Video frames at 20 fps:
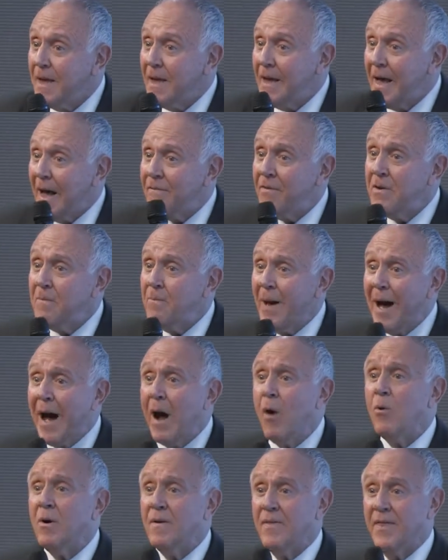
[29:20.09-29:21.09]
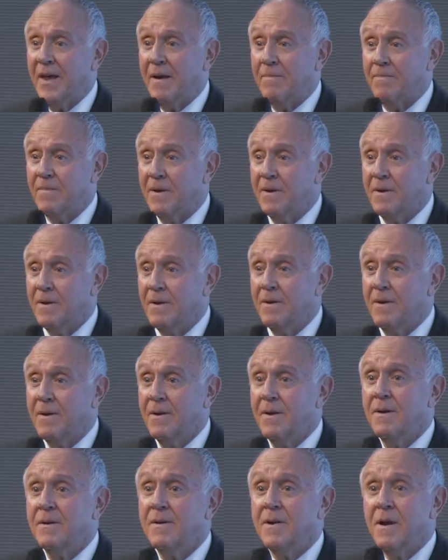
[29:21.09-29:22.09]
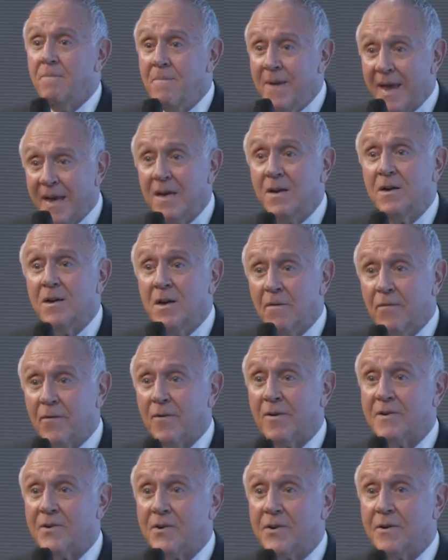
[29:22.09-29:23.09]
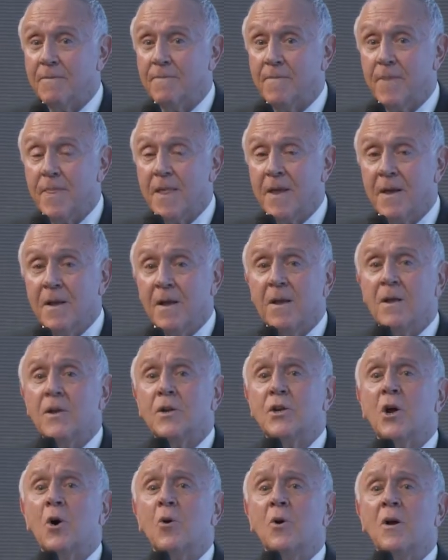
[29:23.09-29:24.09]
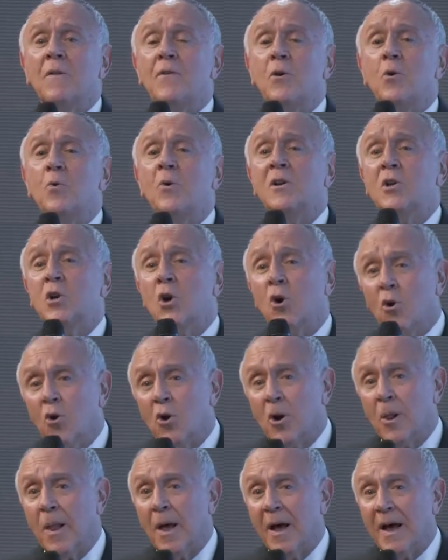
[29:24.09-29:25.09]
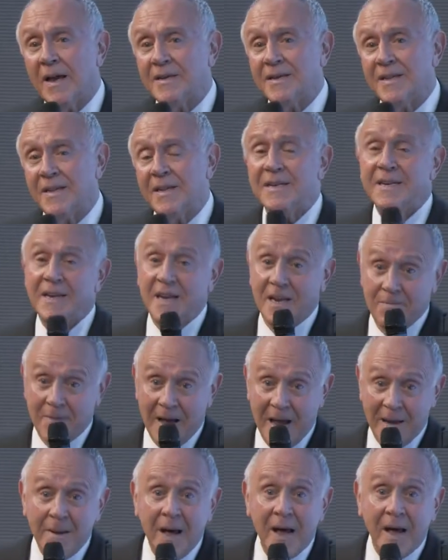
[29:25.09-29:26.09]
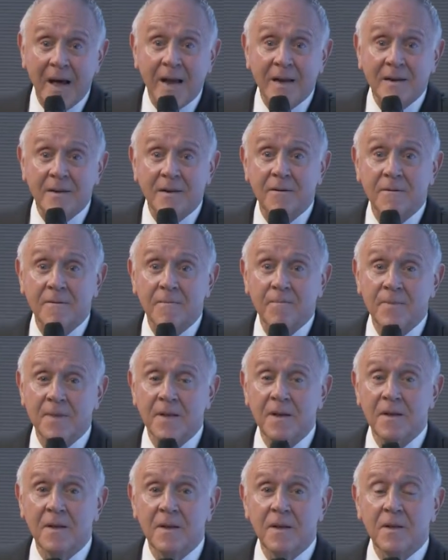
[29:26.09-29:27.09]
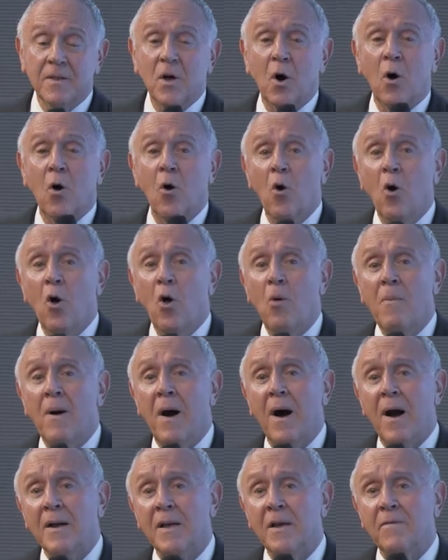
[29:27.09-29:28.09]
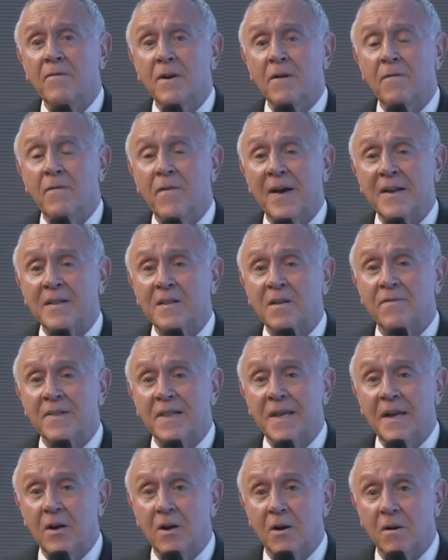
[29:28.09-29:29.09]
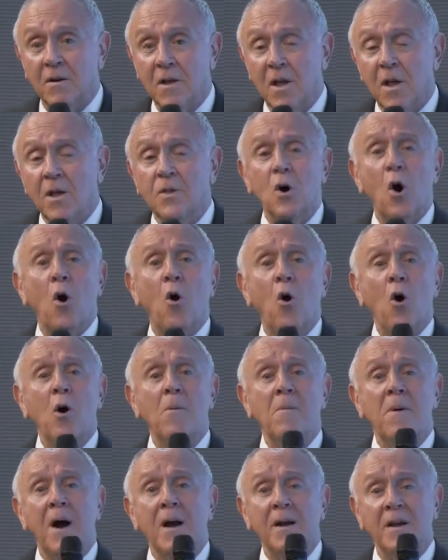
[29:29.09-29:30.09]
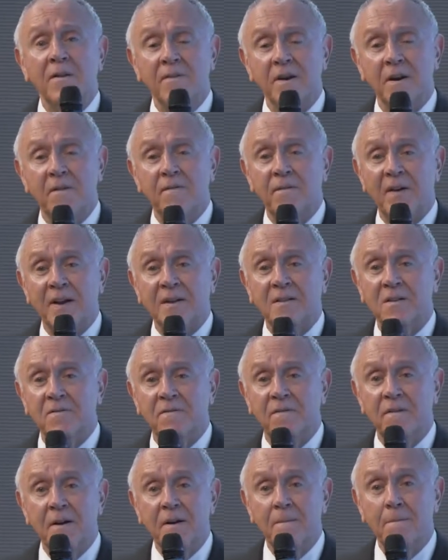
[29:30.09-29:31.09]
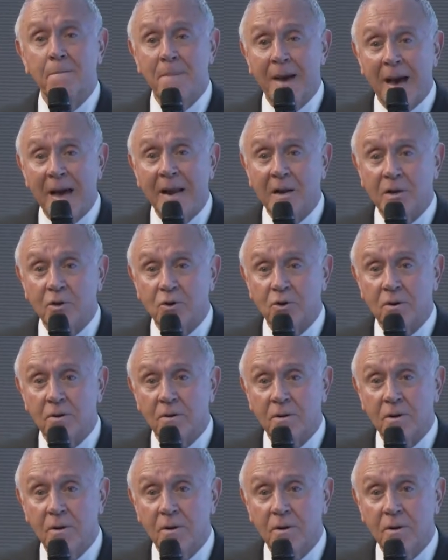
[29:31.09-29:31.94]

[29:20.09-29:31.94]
have empowered them to make a difference. So if you internalize this, in my mind, the hallmark of an effective leader the hallmark of an effective manager